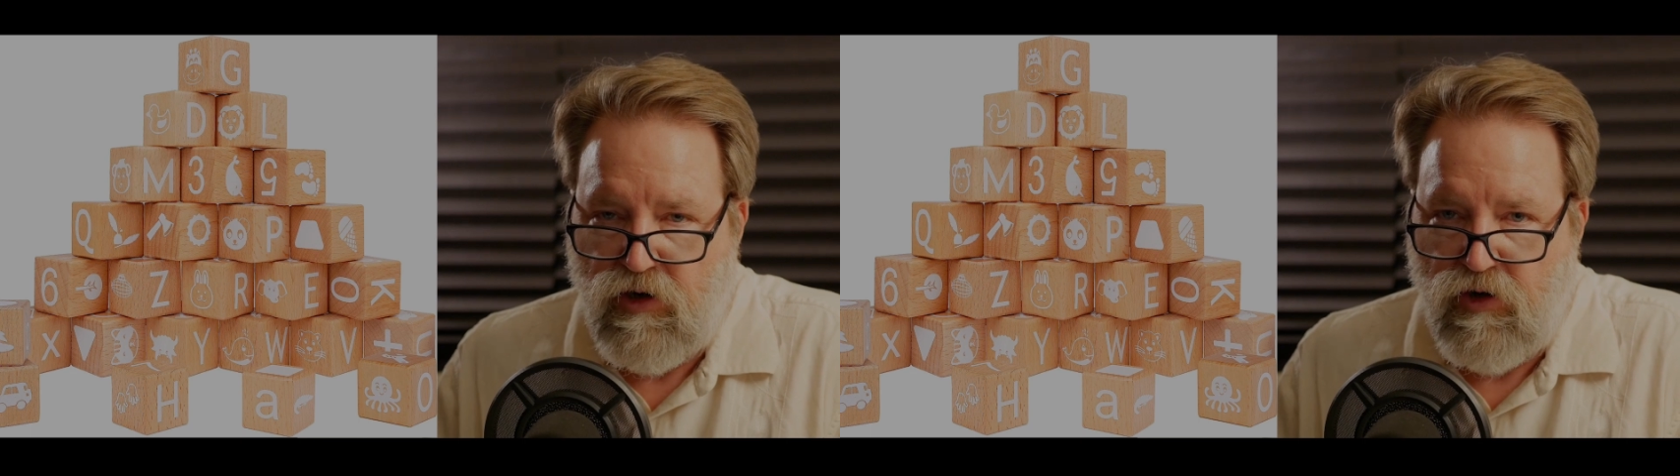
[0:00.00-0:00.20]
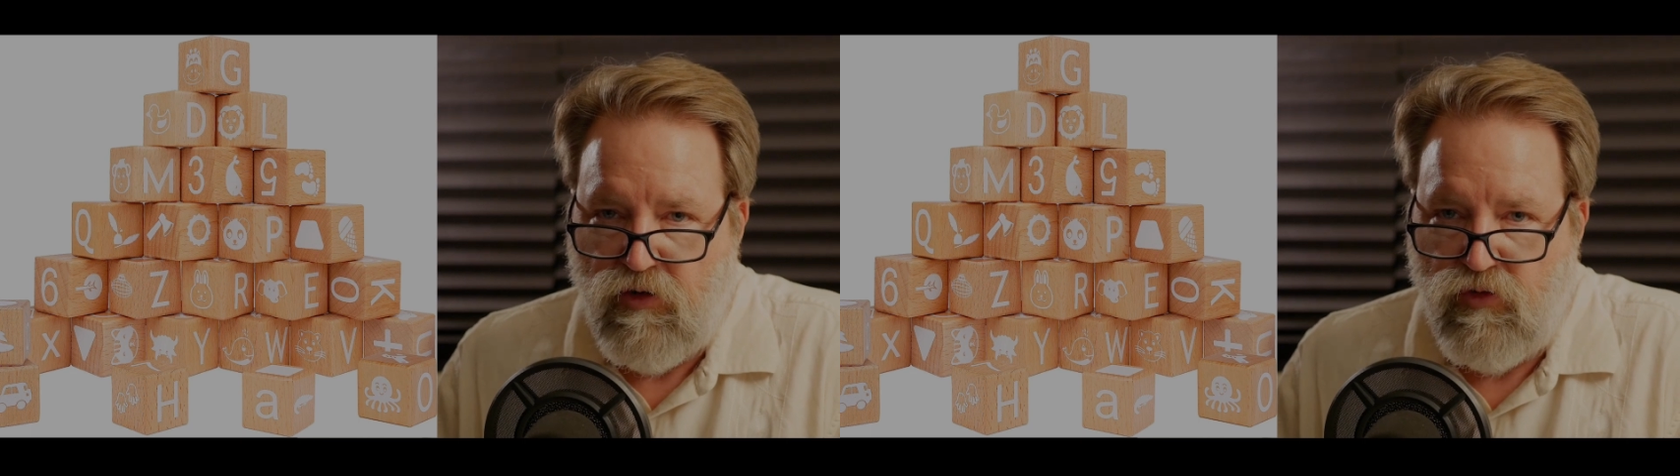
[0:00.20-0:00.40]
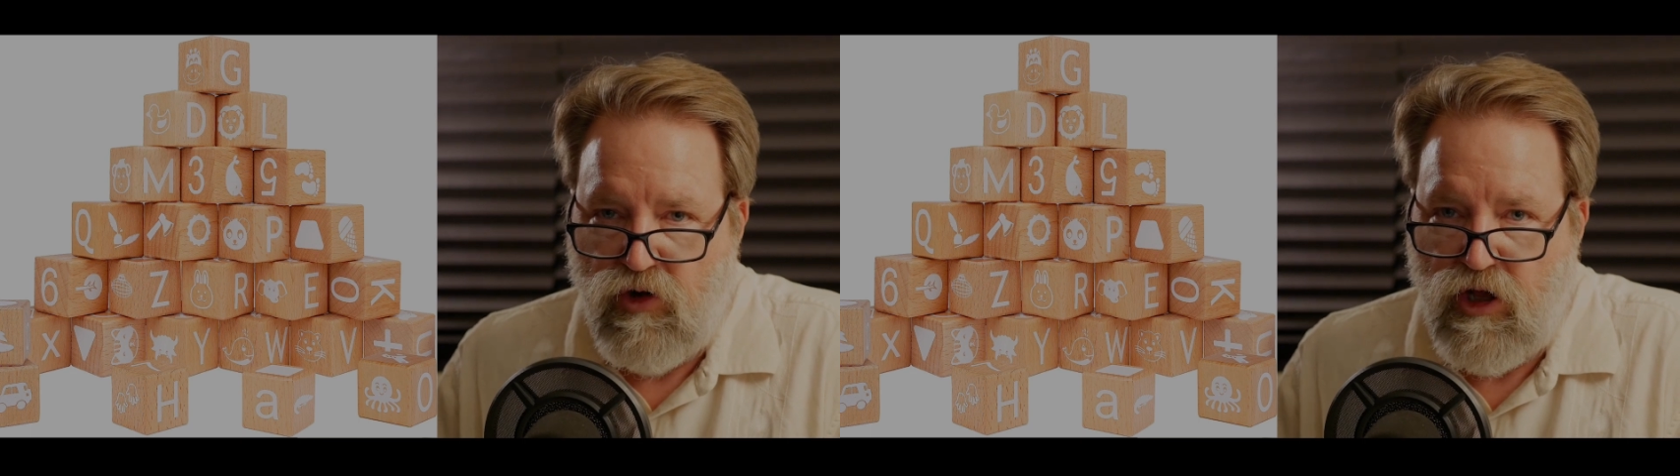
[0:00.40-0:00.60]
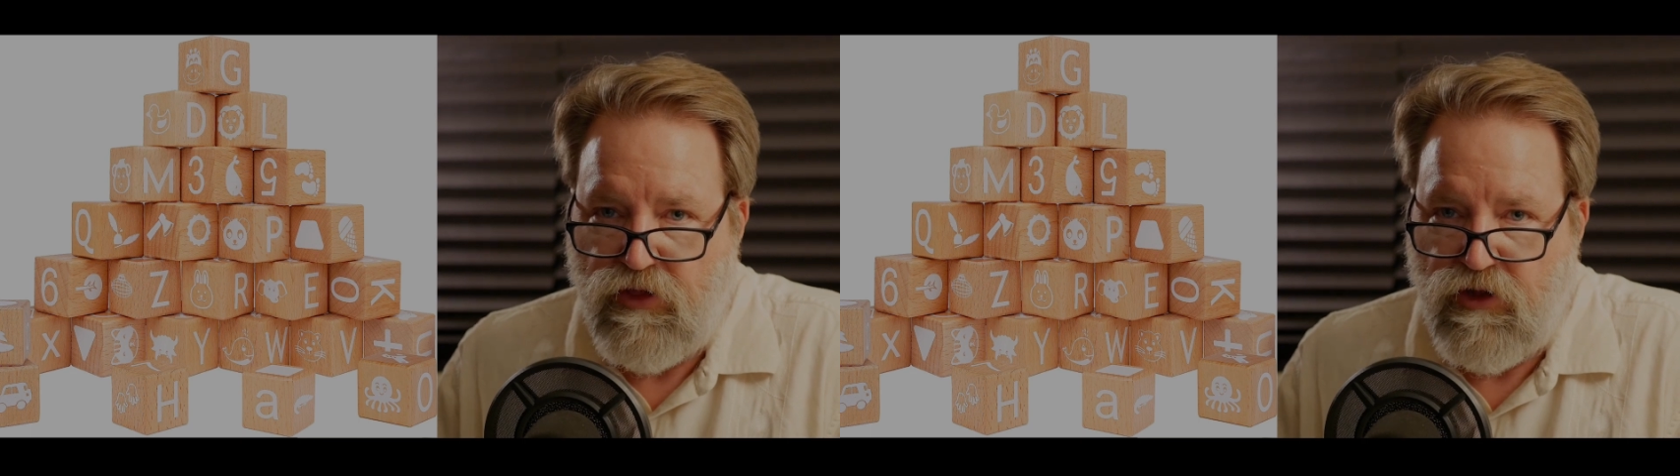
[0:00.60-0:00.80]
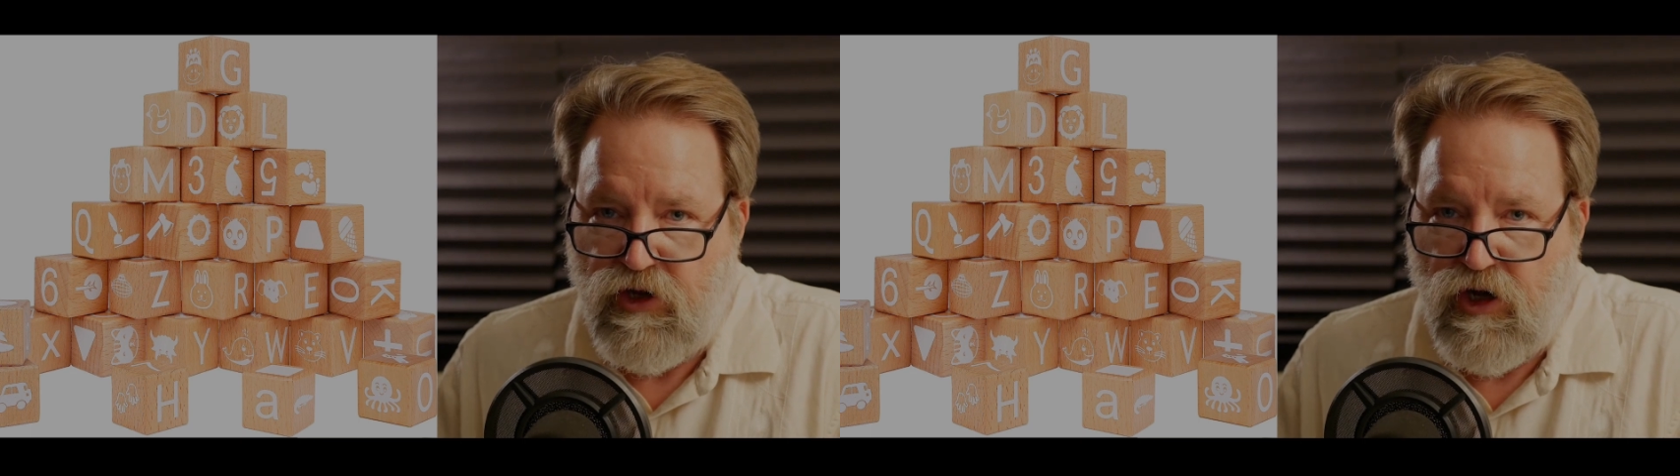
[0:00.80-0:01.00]
run the
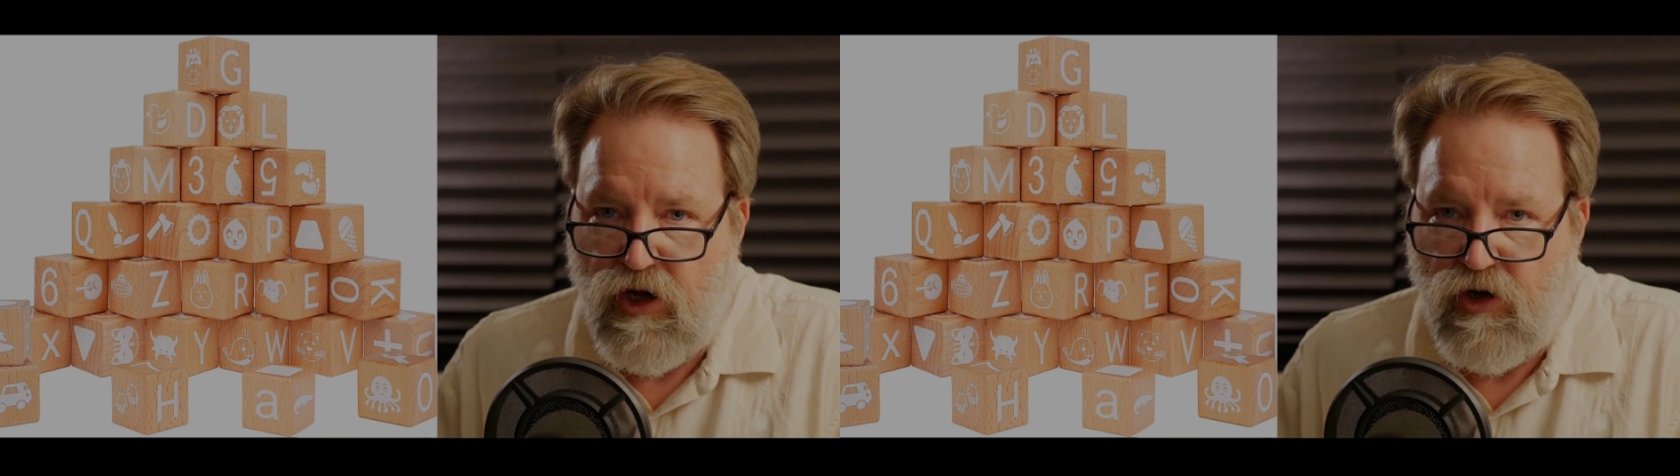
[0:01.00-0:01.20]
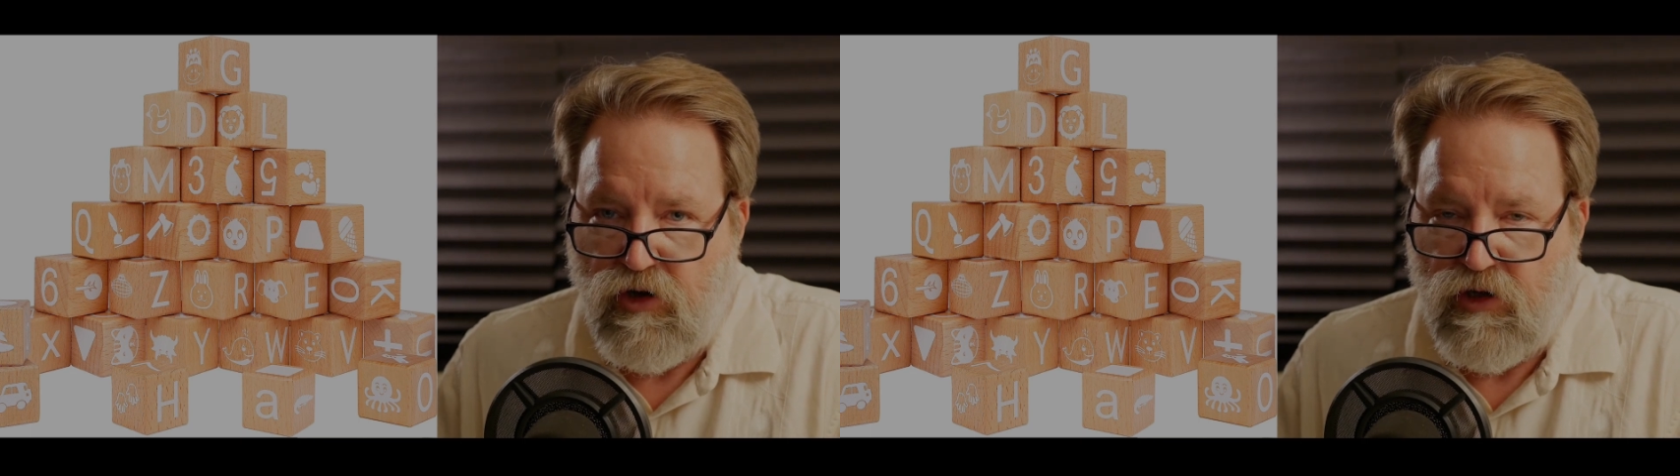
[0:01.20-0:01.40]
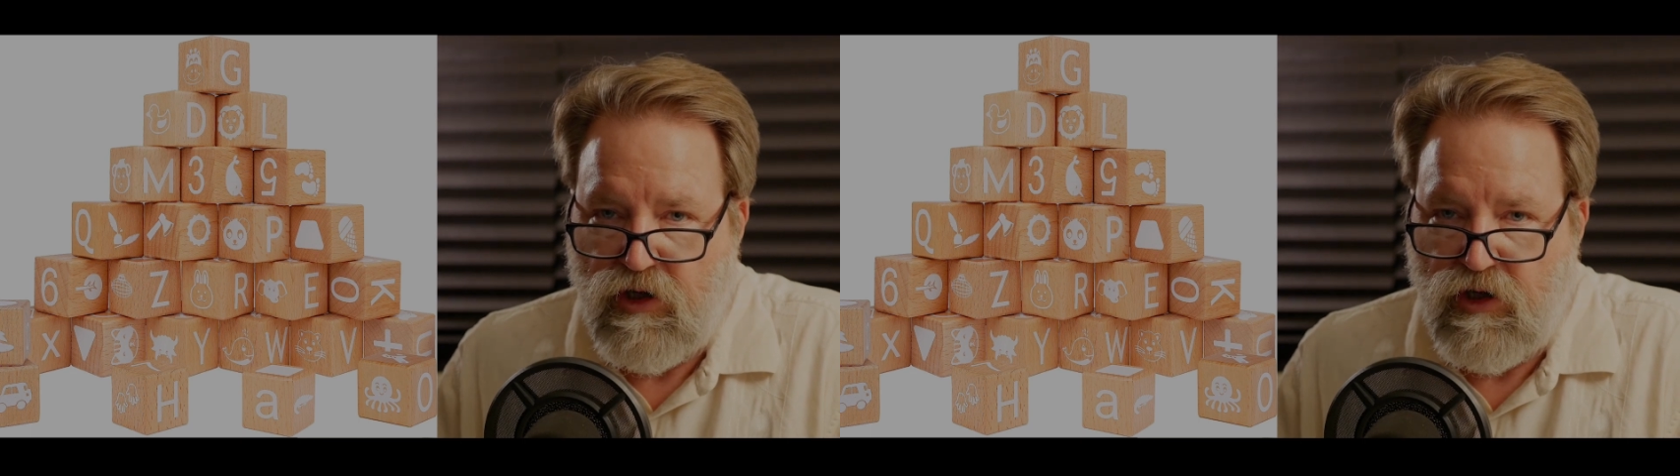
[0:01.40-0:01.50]
dog